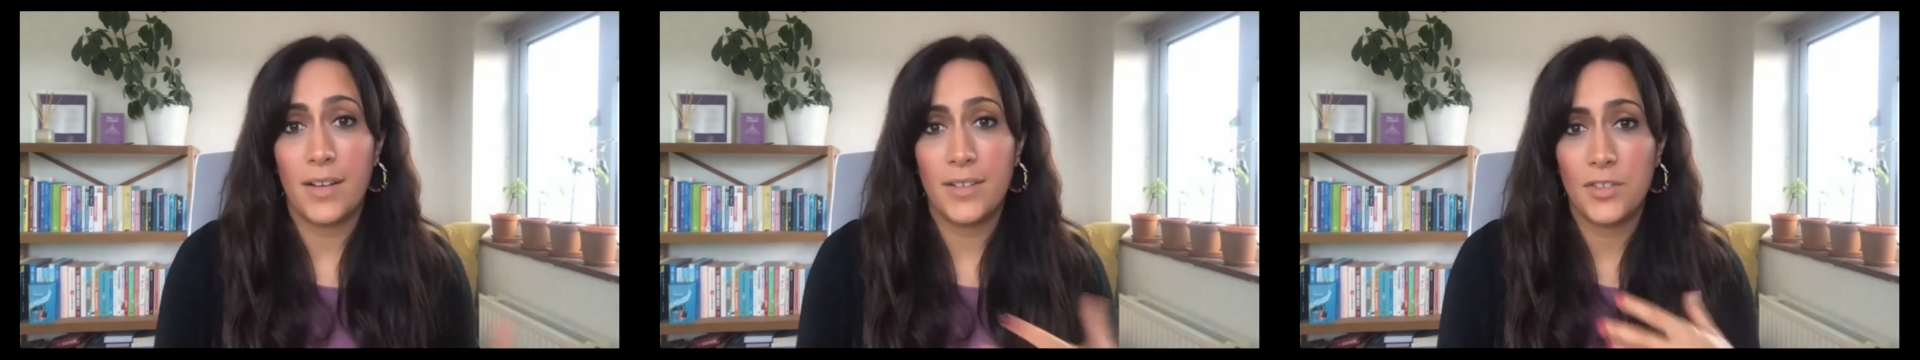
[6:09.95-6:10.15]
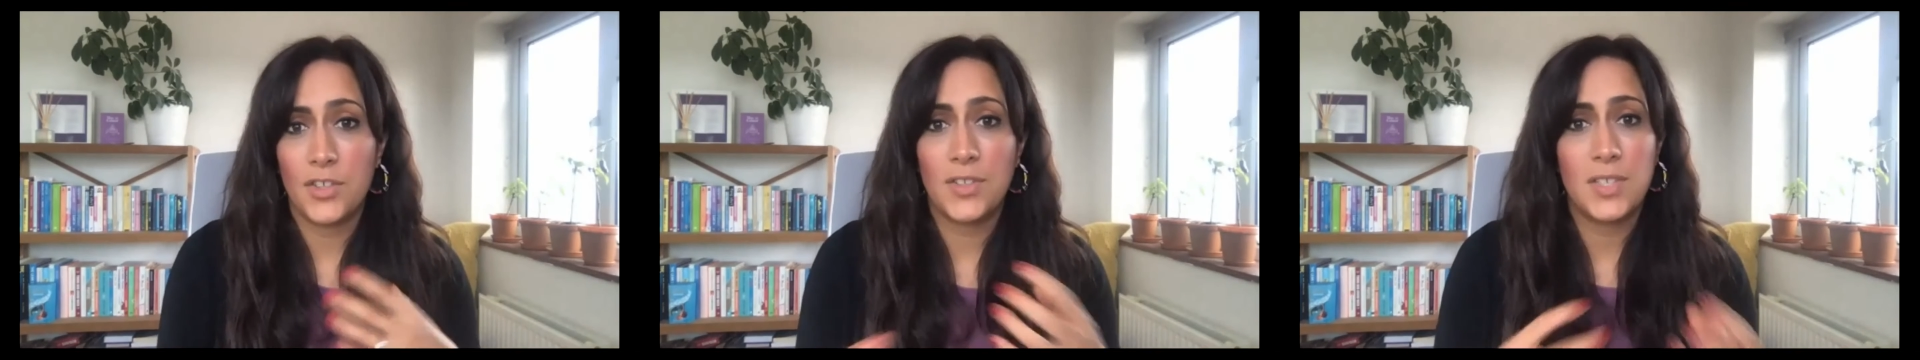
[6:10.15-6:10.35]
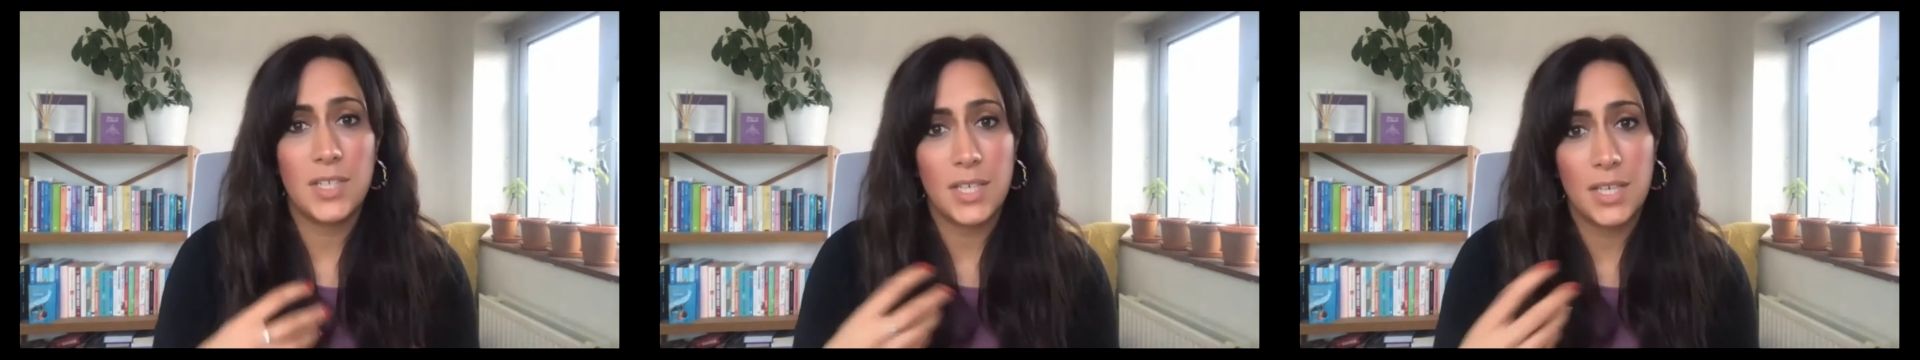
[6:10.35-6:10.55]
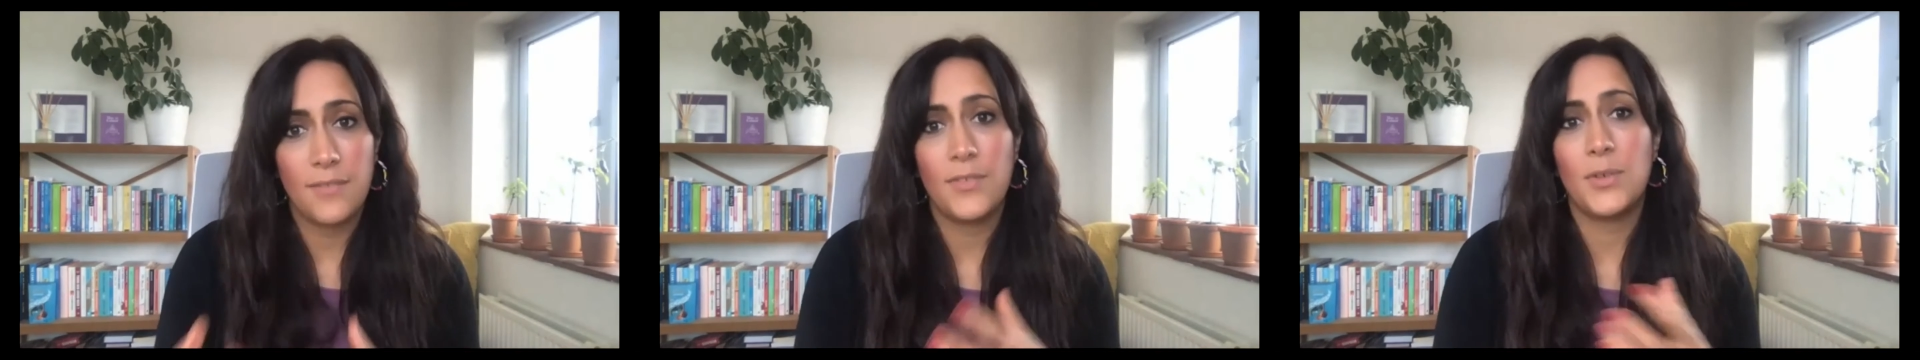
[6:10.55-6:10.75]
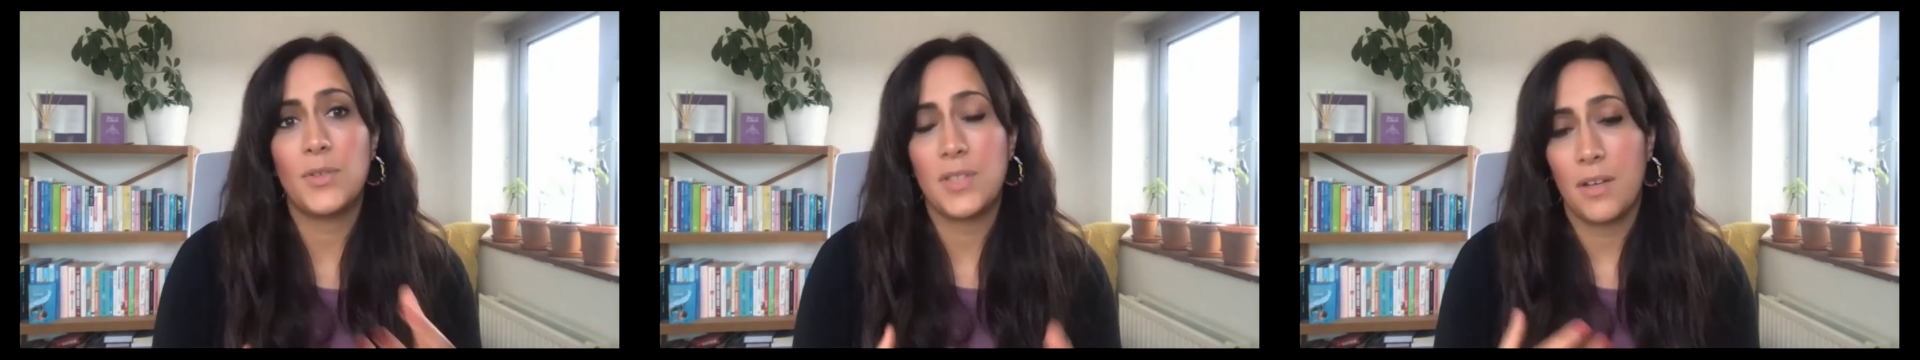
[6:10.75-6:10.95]
and just to
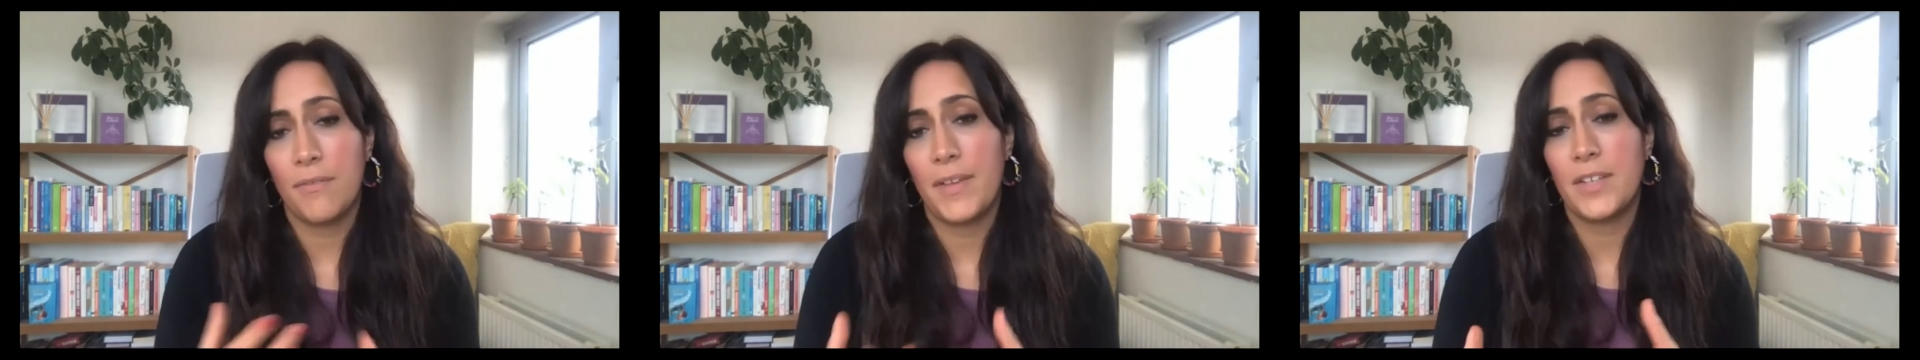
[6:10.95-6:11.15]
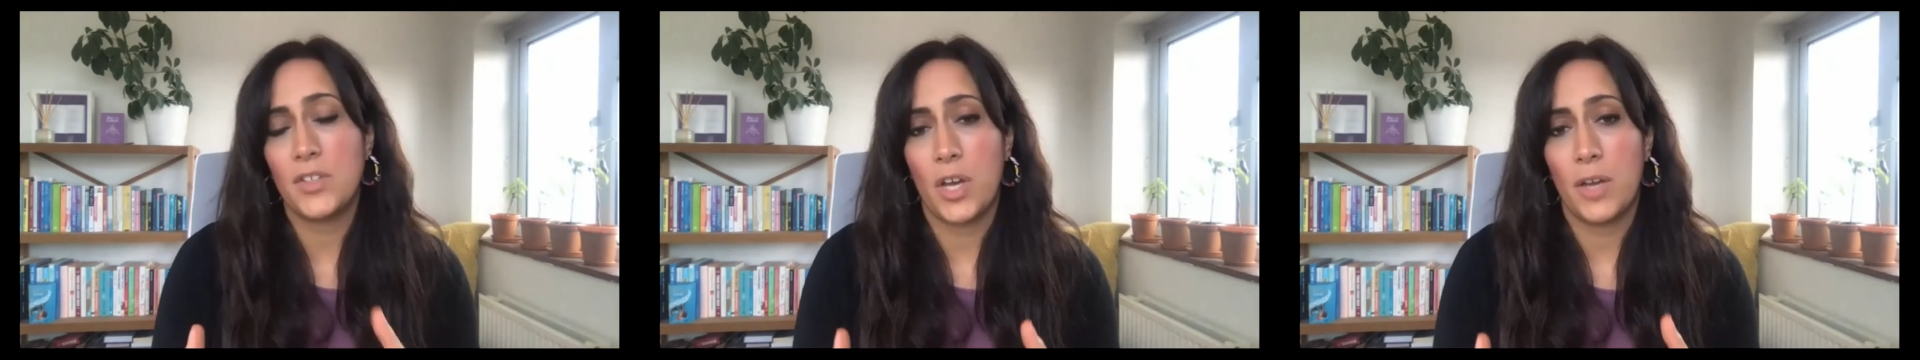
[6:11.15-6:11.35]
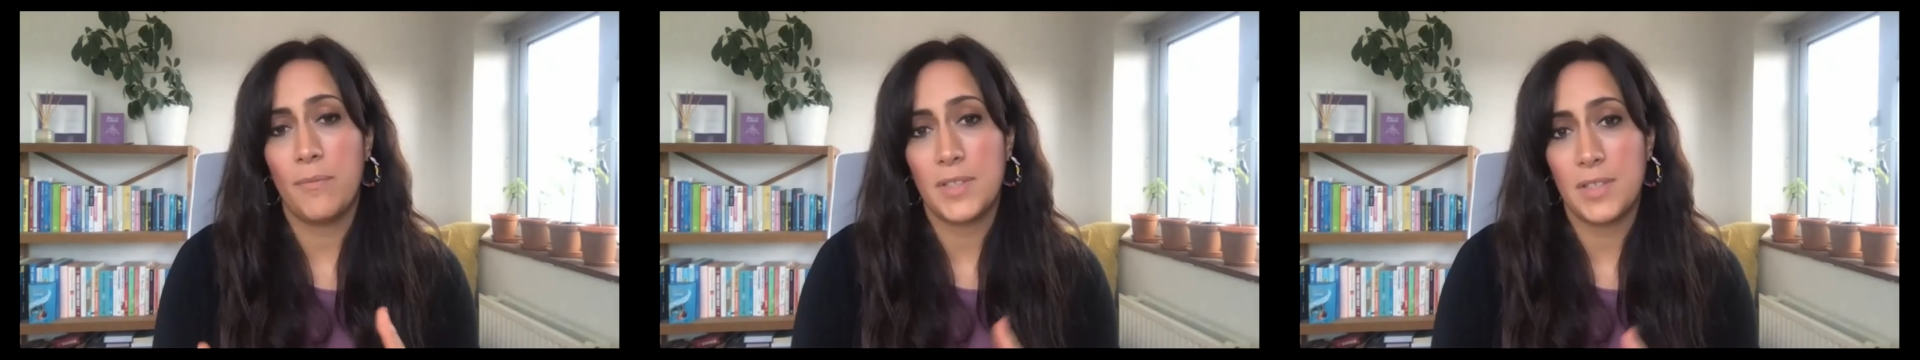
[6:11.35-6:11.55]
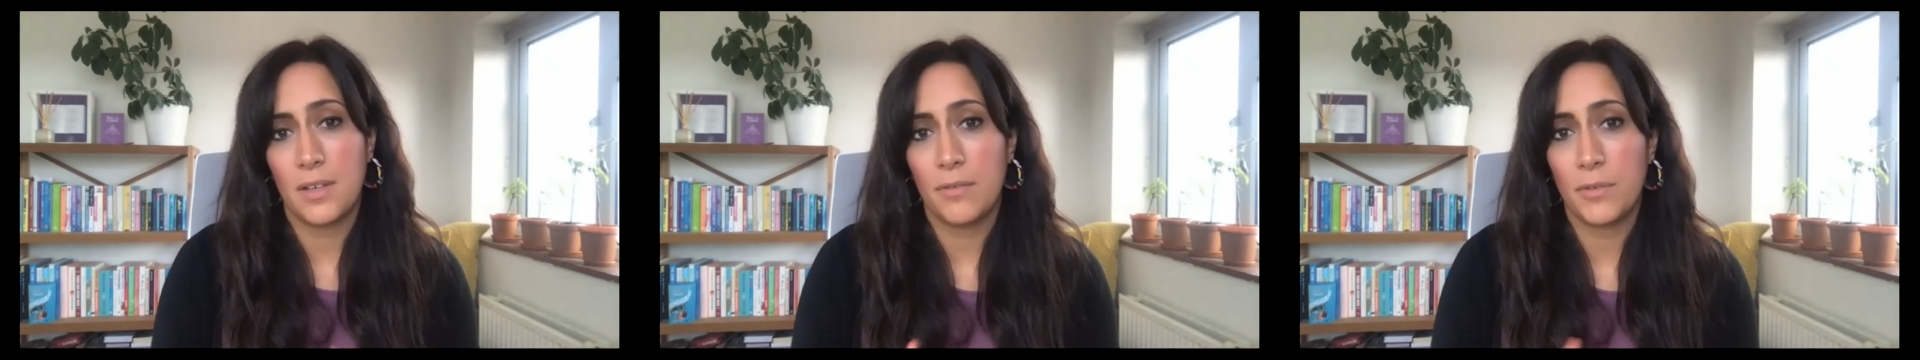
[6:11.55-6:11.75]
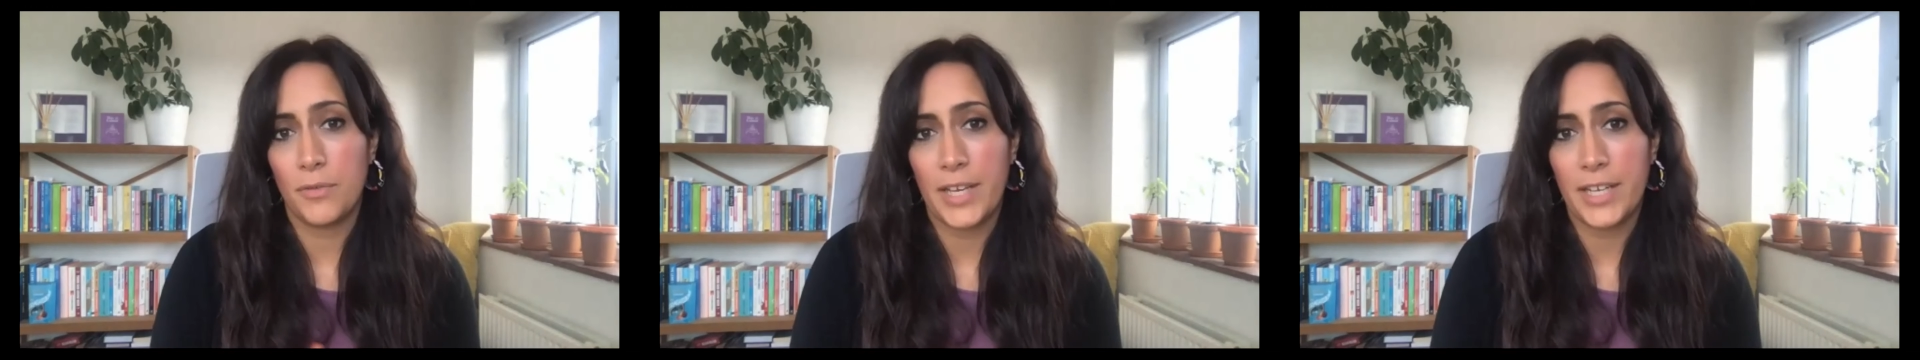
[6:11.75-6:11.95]
give yourself that time for
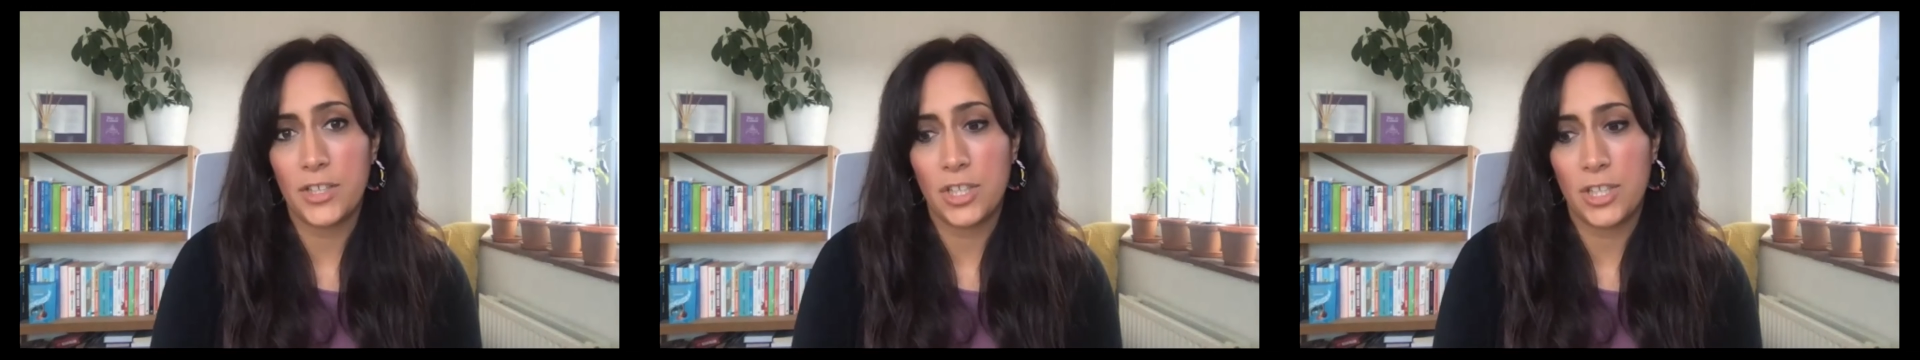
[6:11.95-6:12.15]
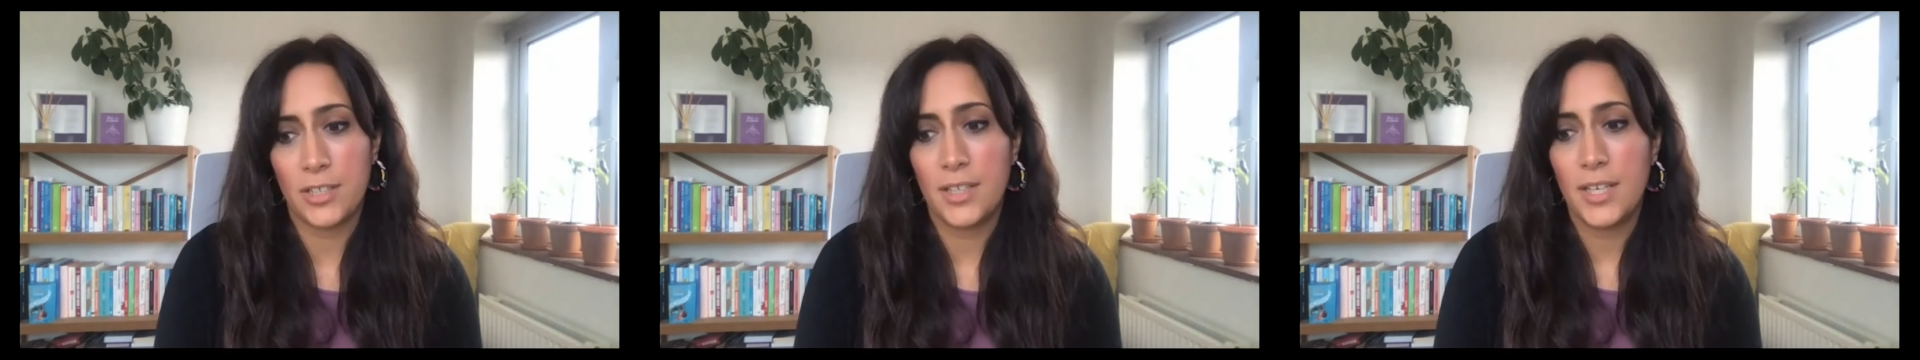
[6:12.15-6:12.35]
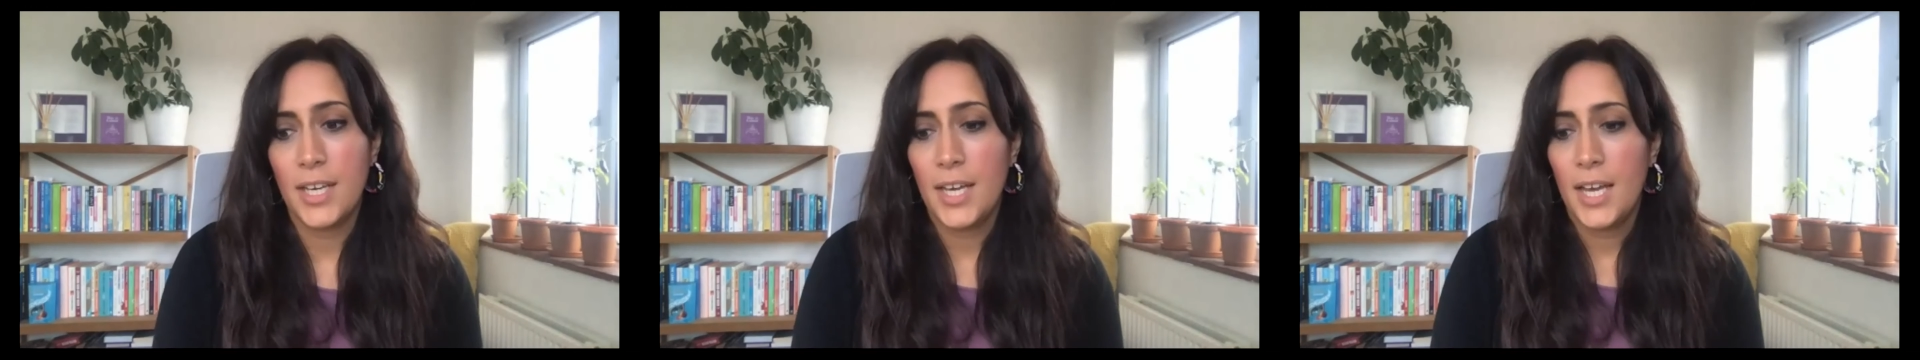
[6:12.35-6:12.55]
self-reflection.